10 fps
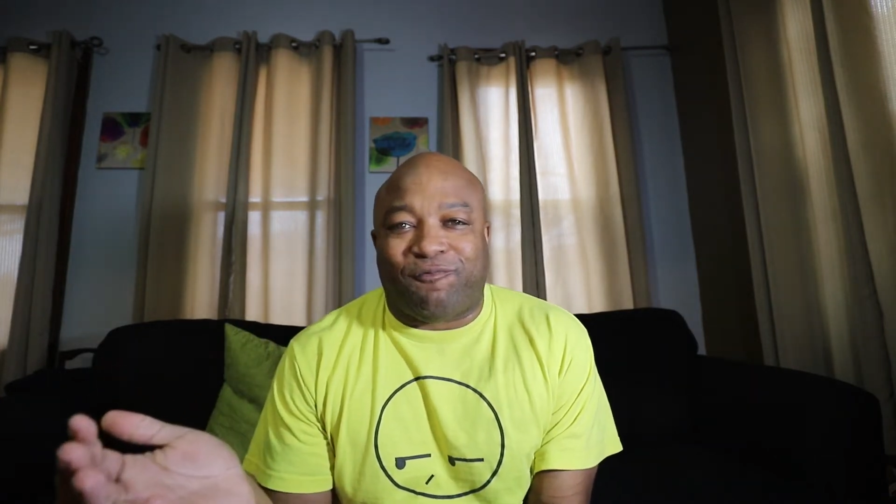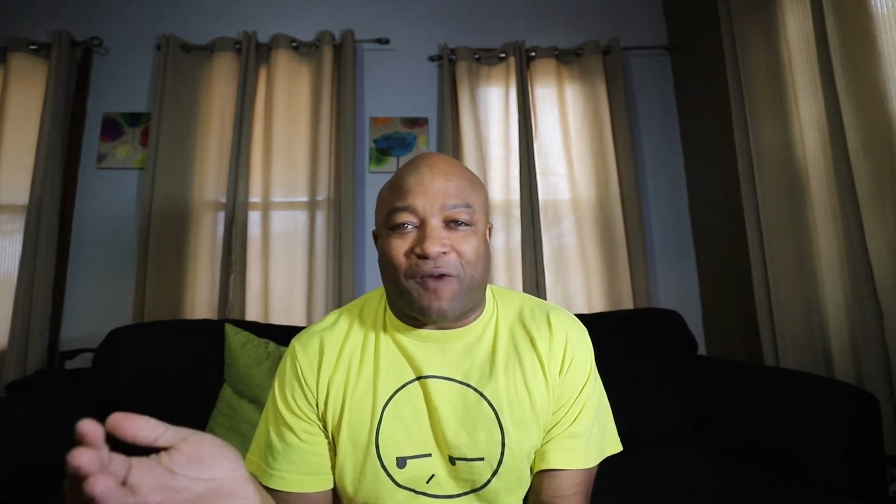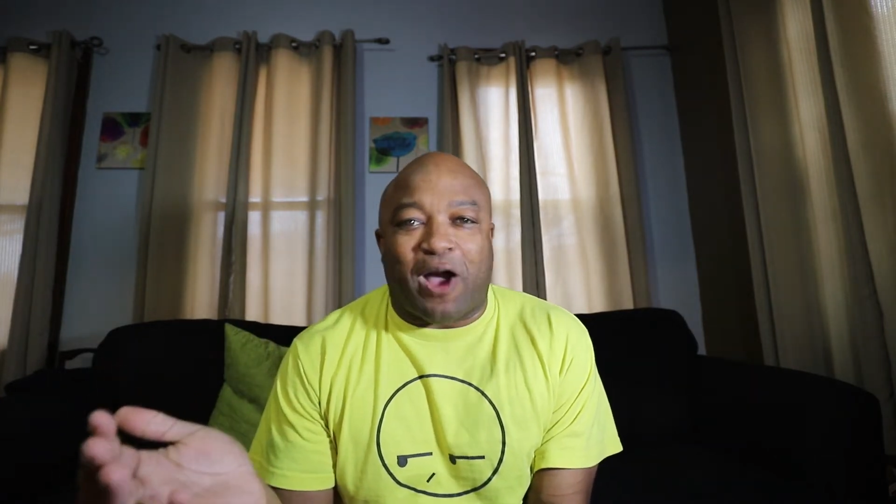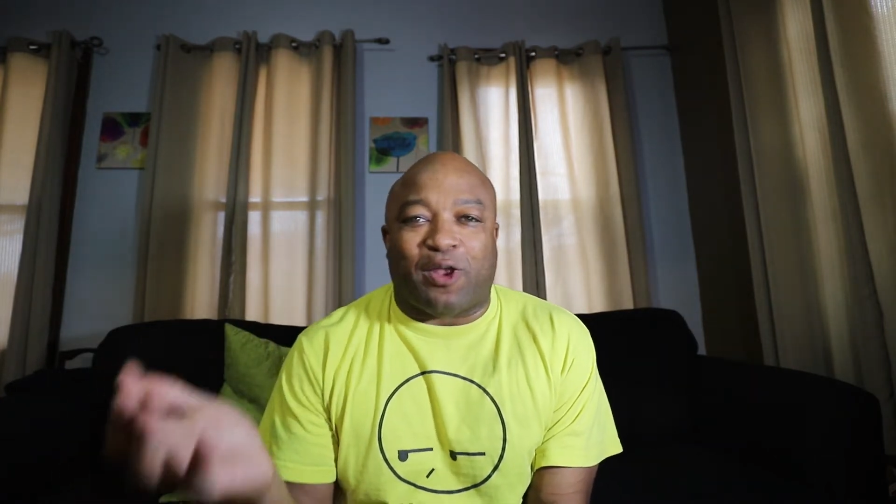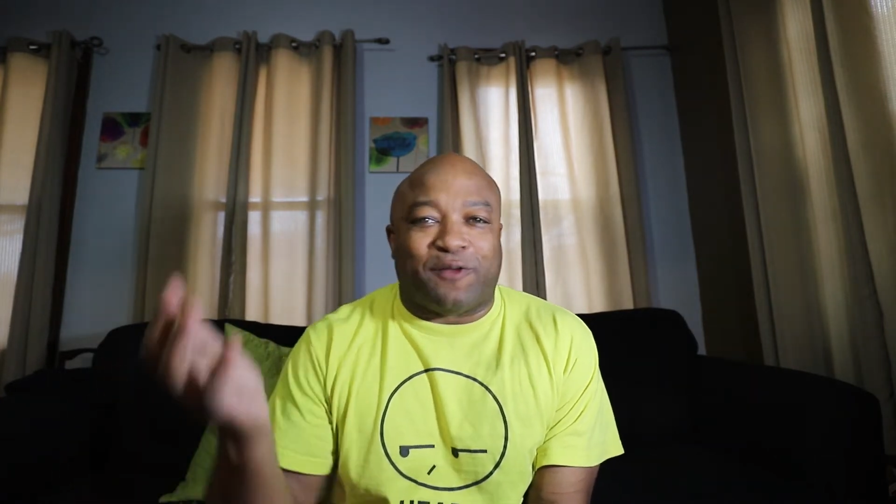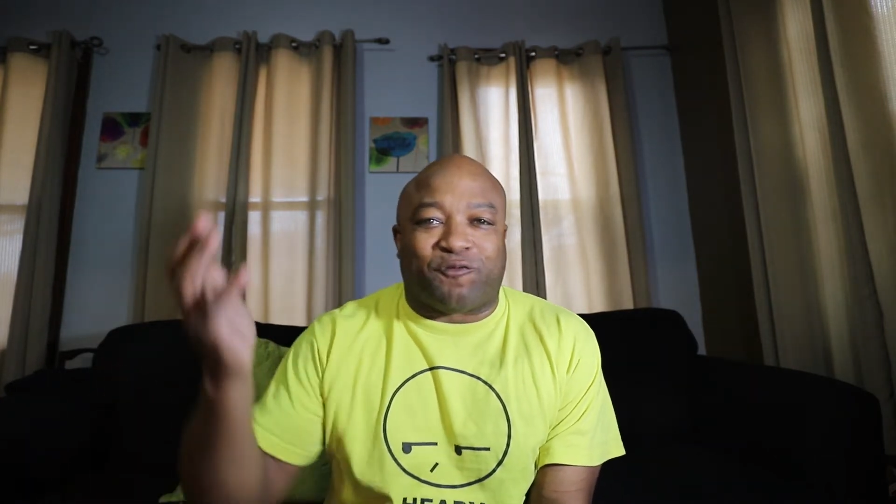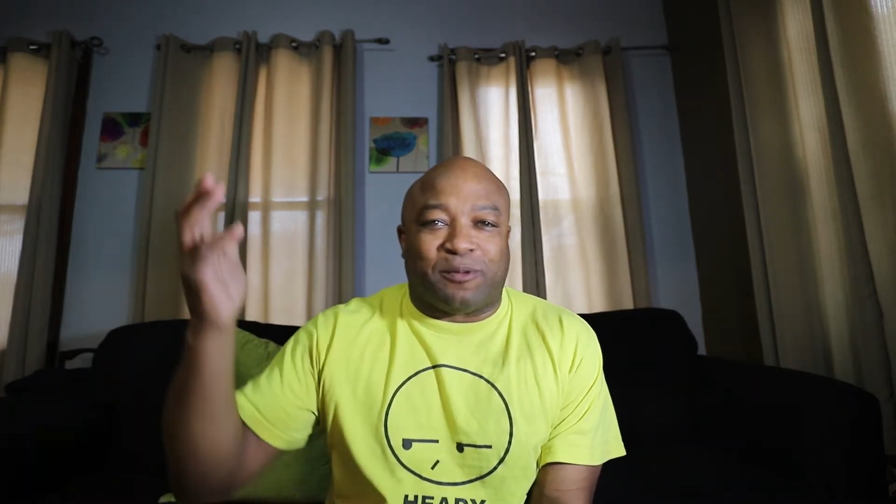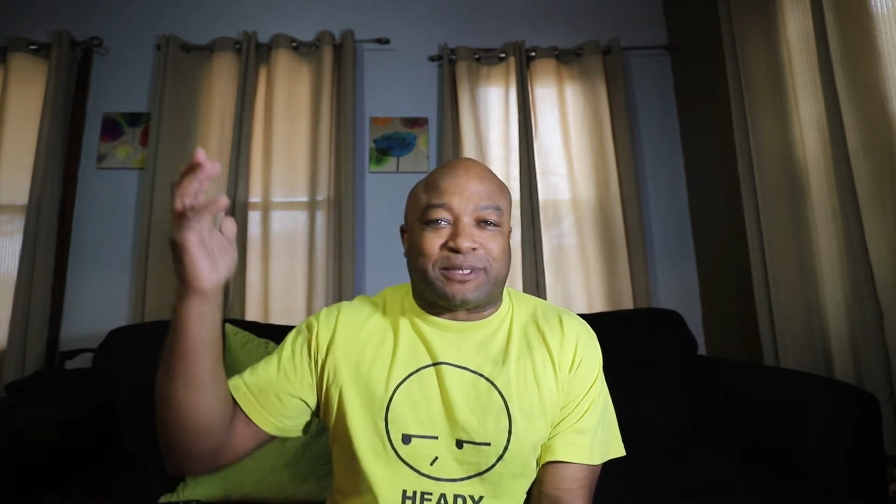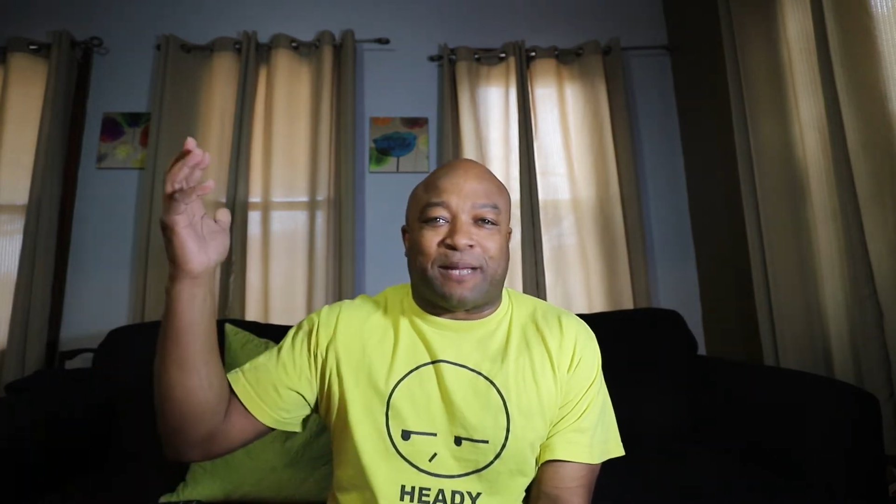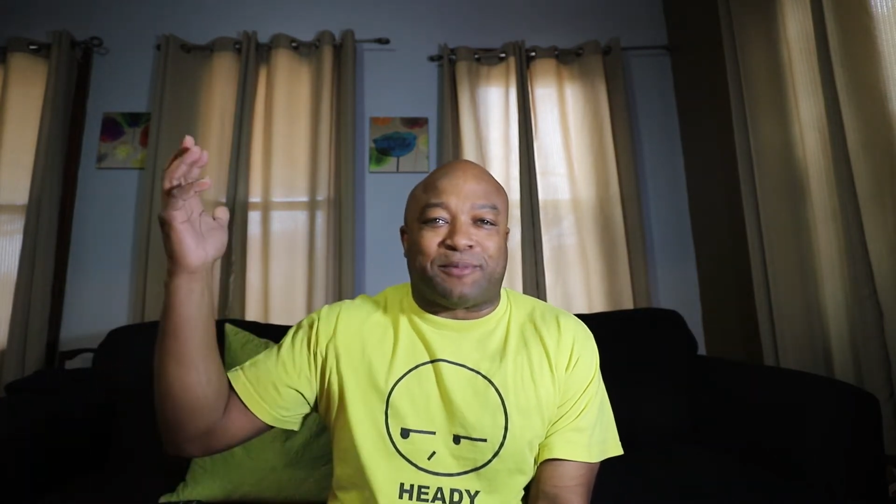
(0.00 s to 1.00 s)
fallen
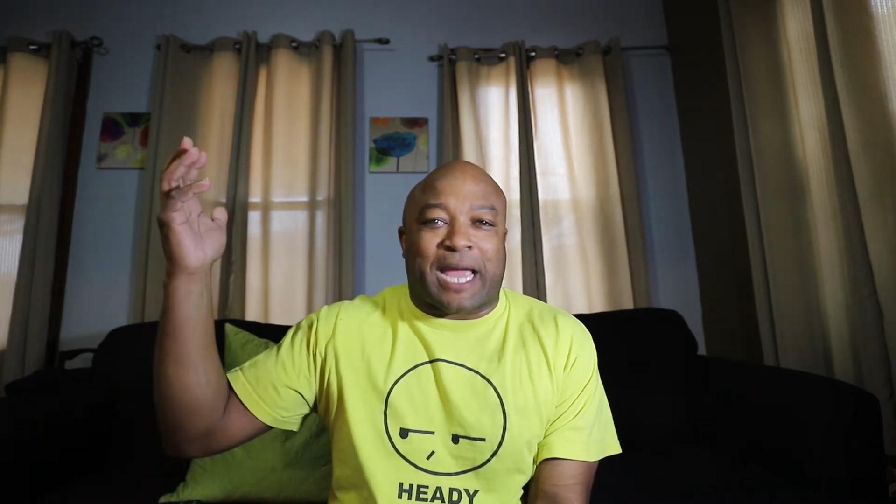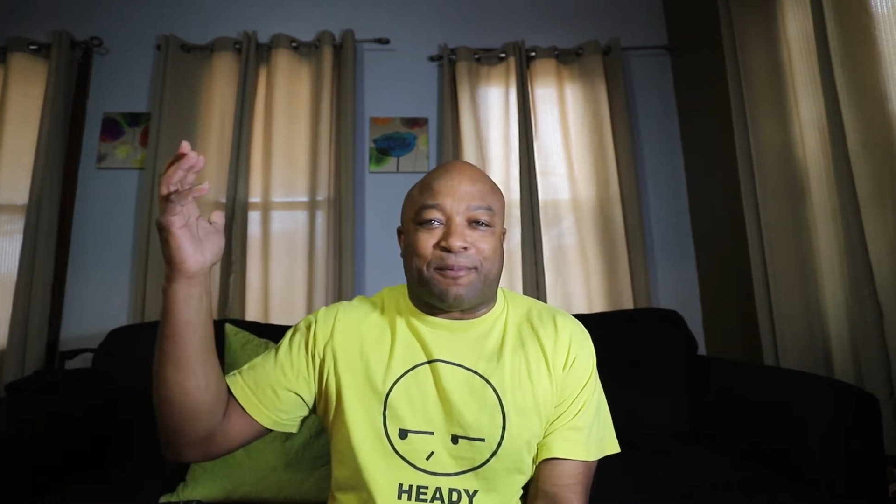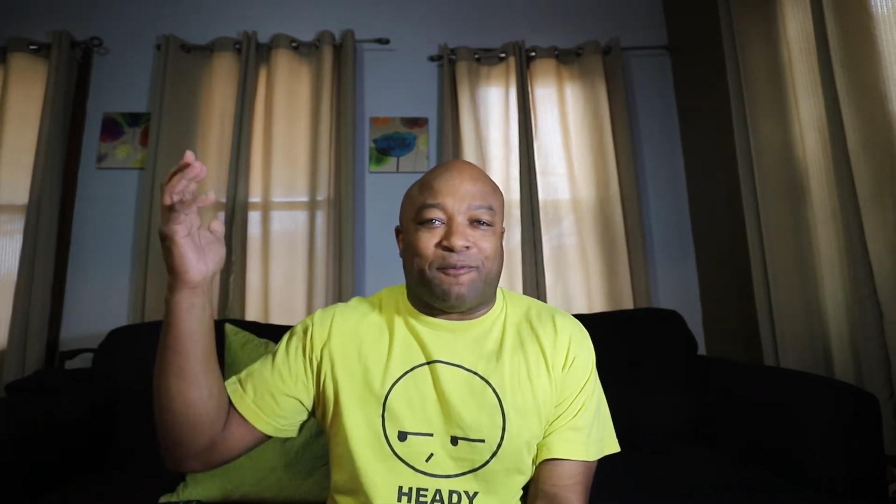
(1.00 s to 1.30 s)
from some type